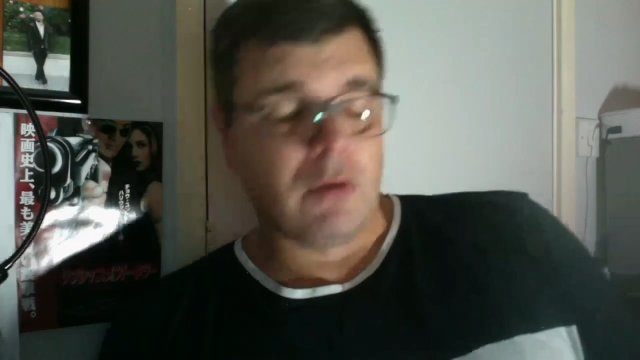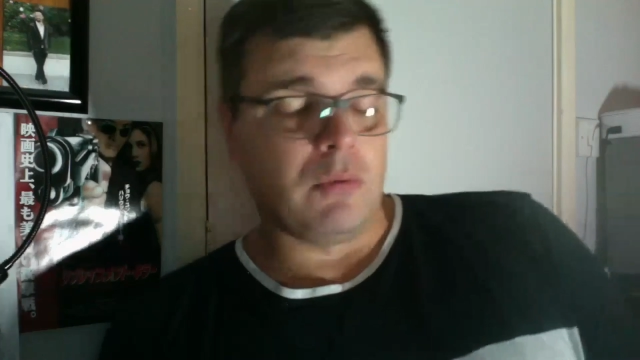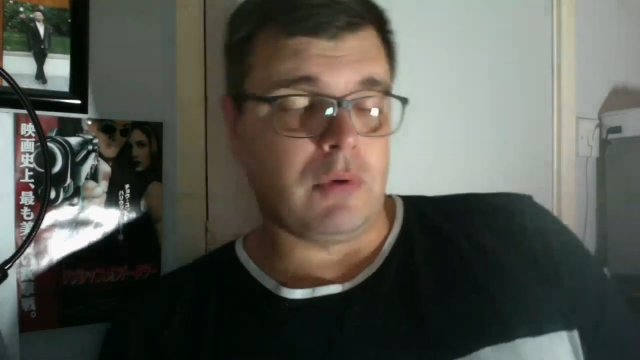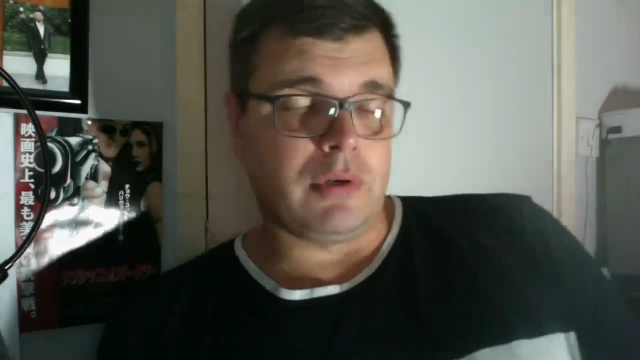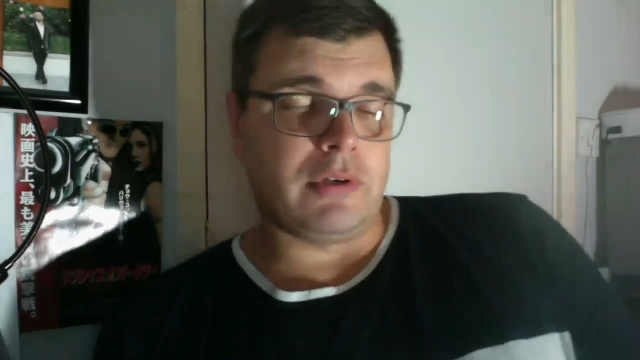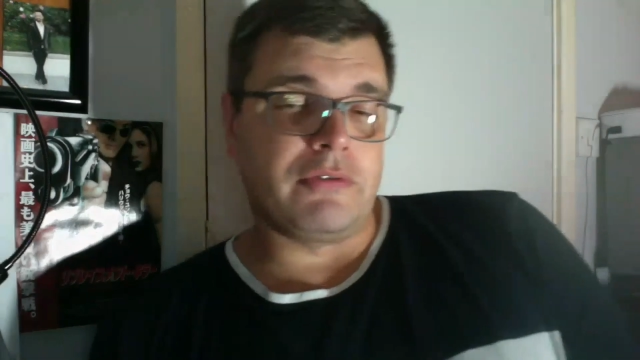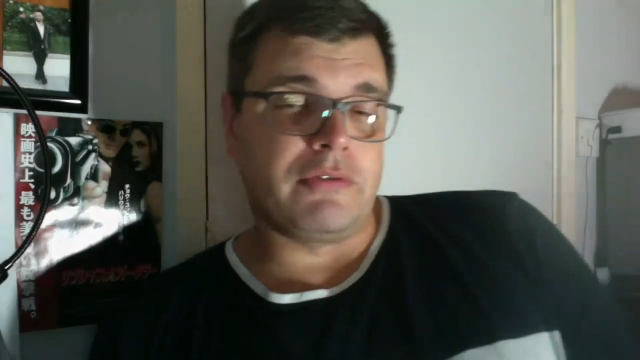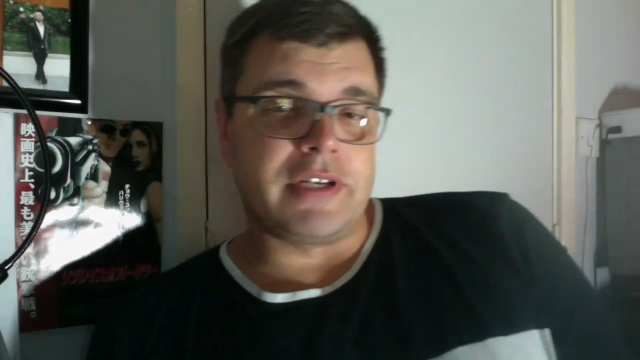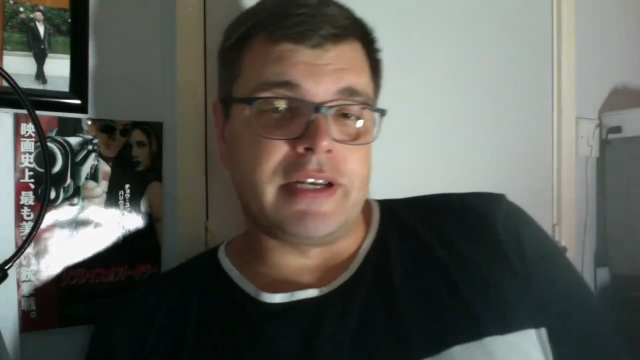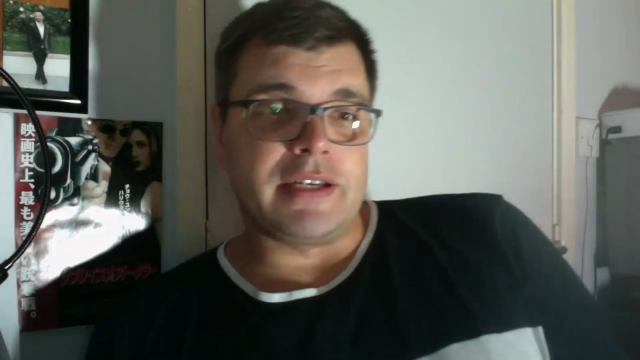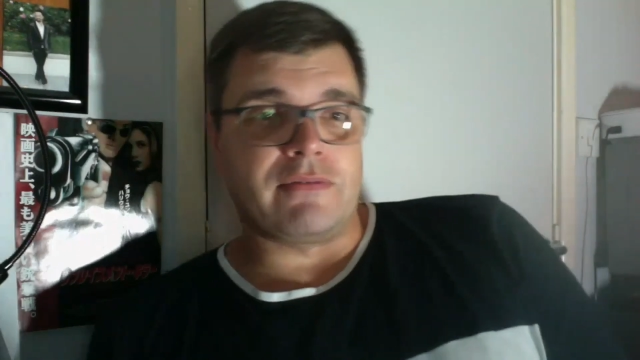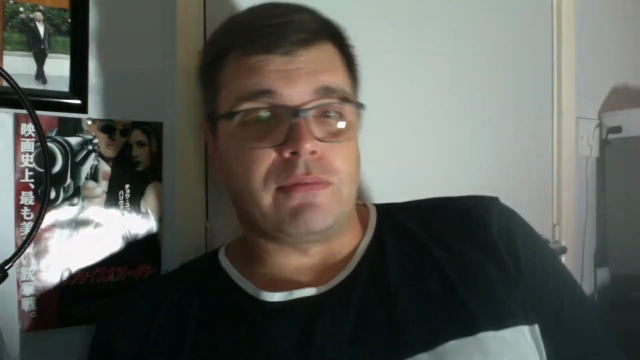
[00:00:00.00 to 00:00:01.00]
100
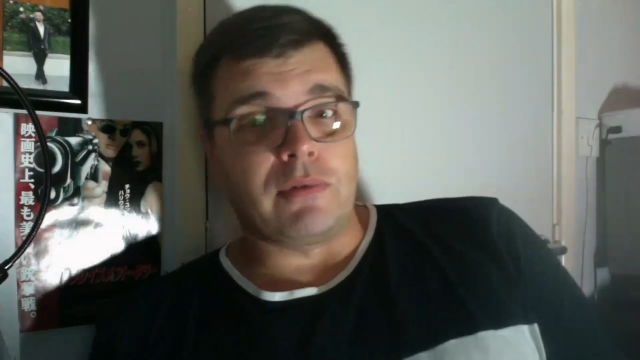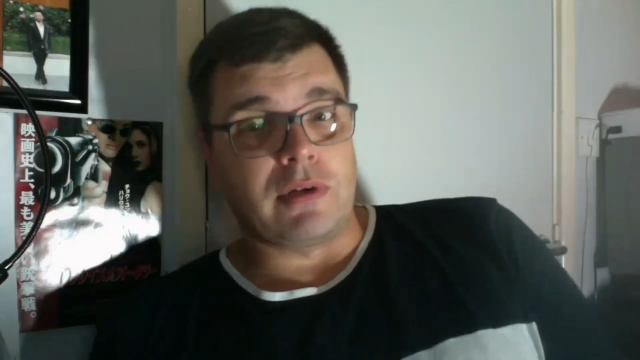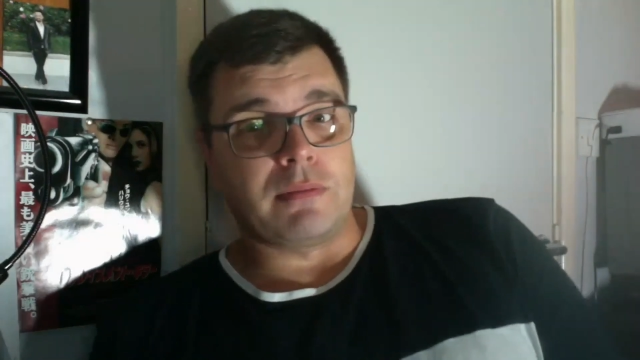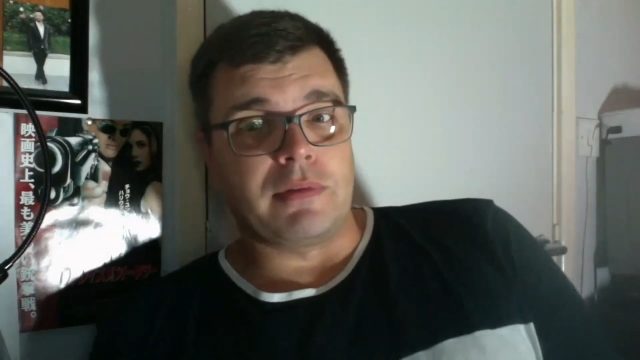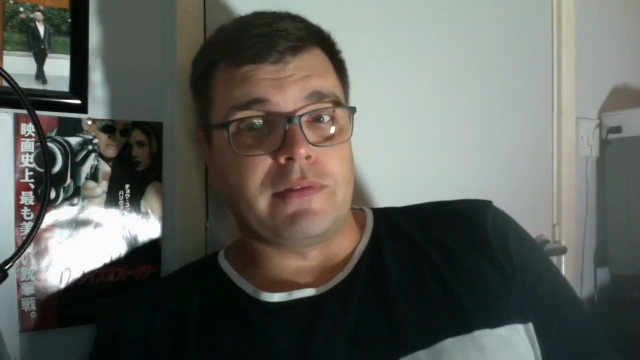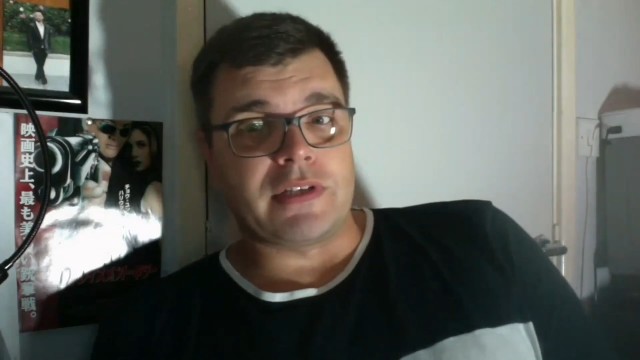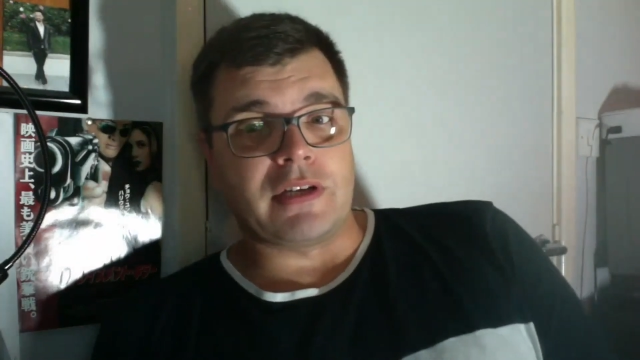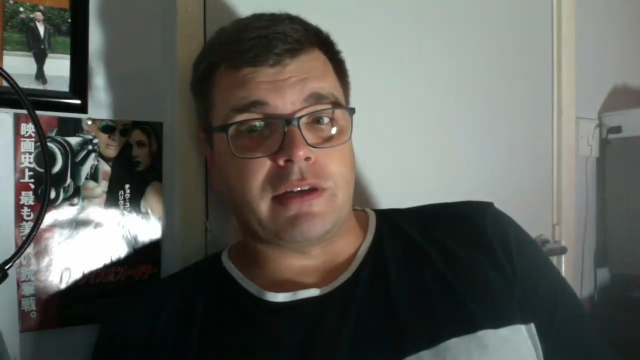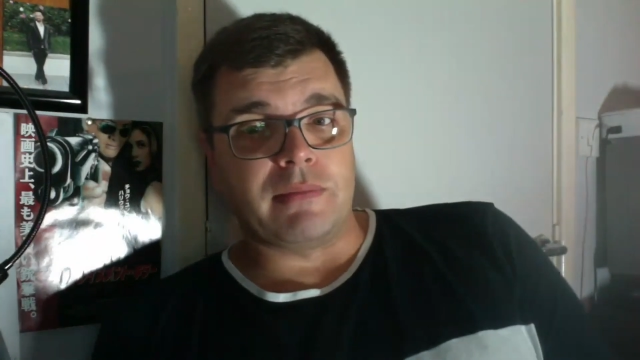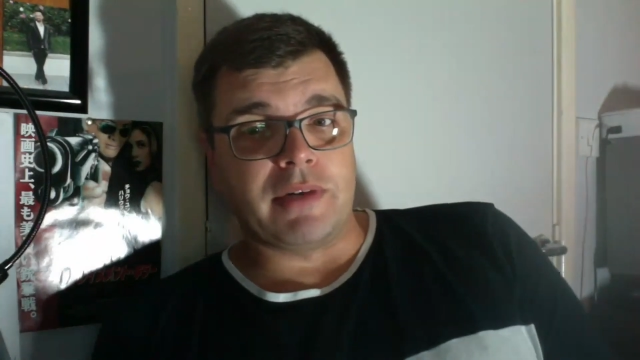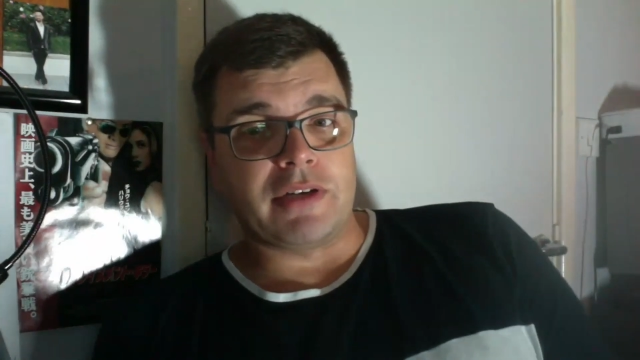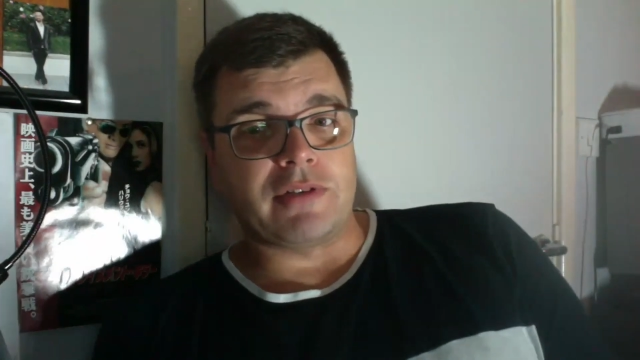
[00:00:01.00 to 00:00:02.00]
Years of Warner Brothers
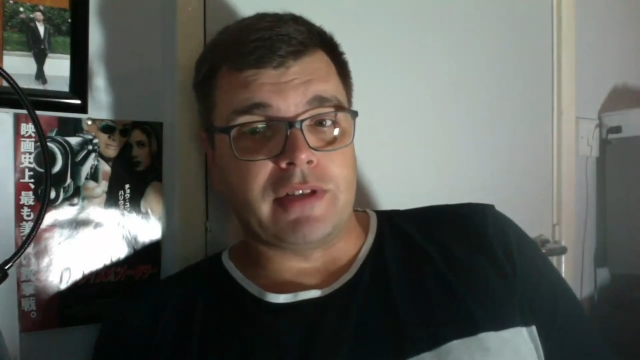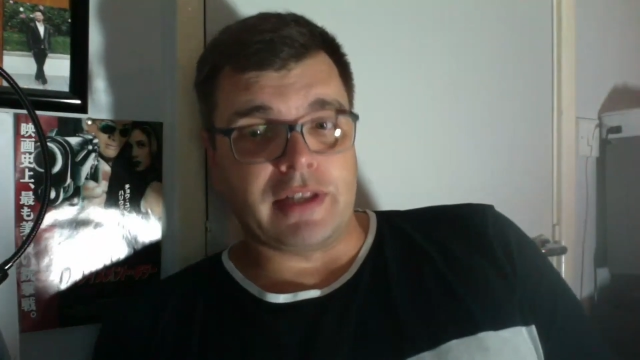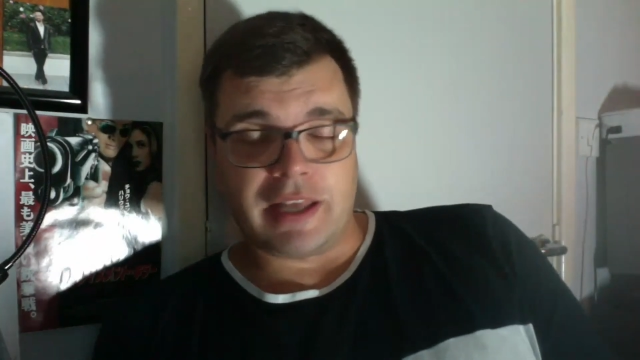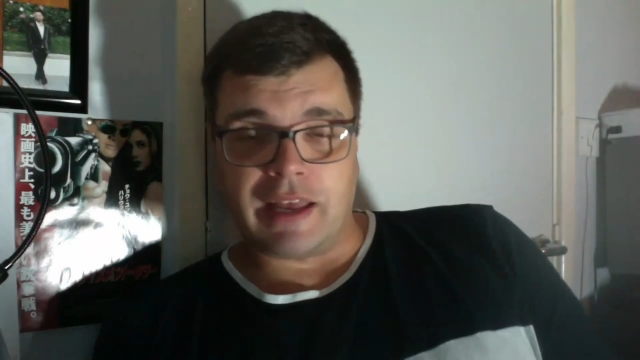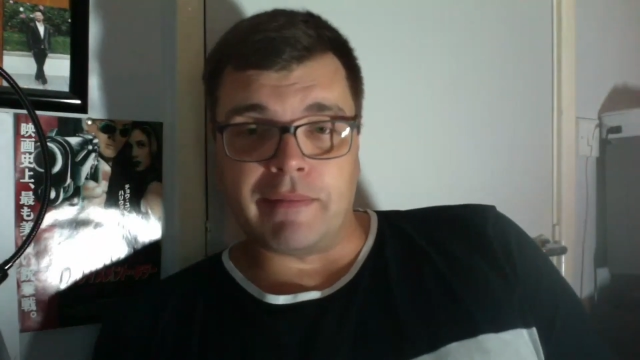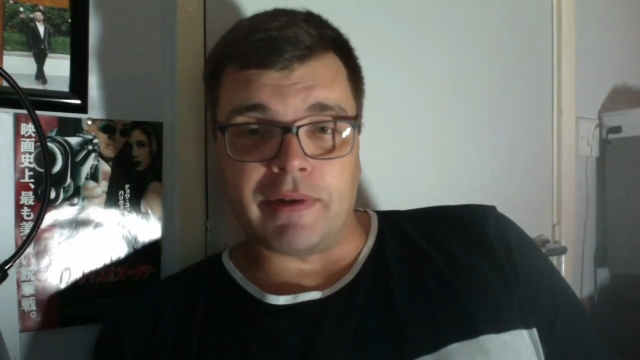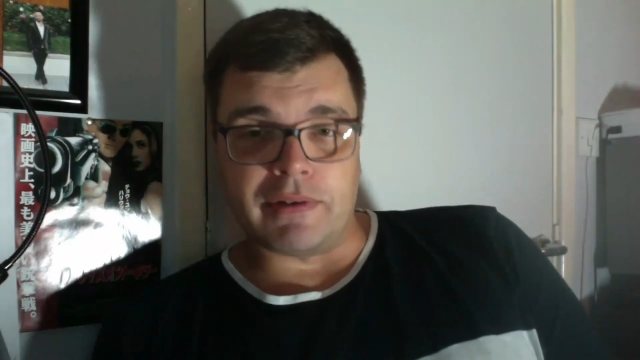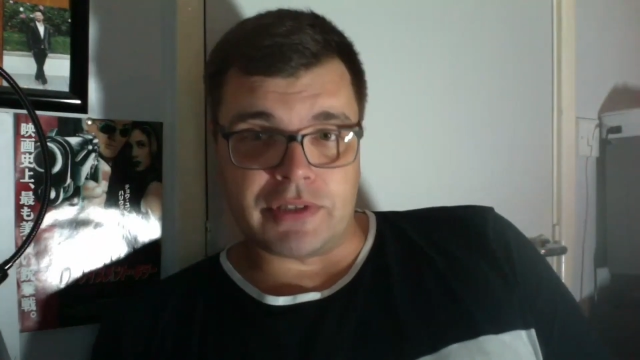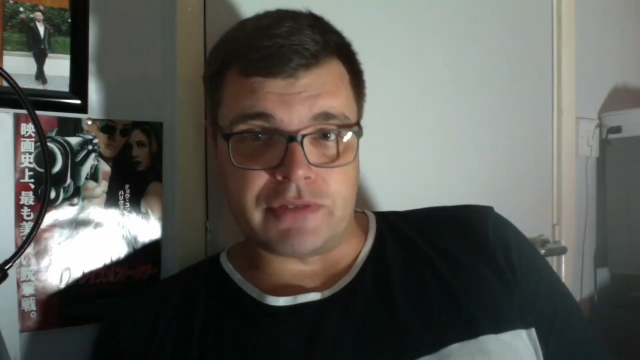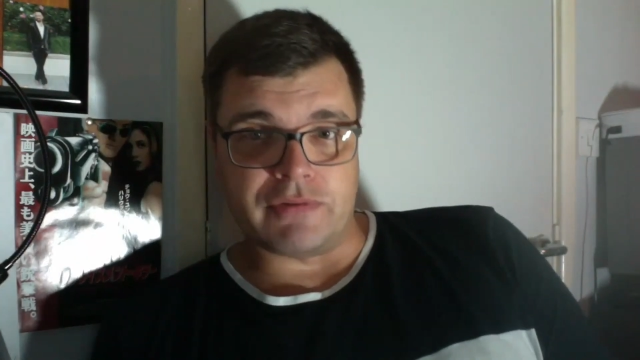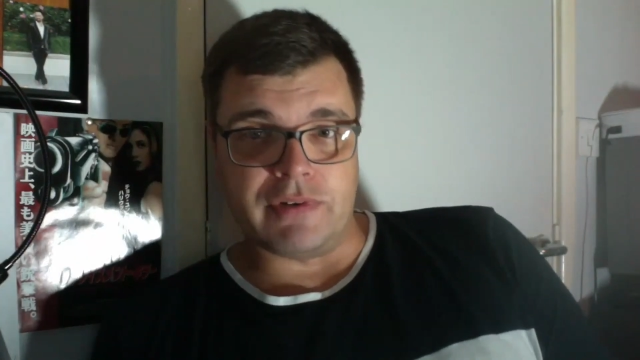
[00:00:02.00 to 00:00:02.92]
documentary that came out just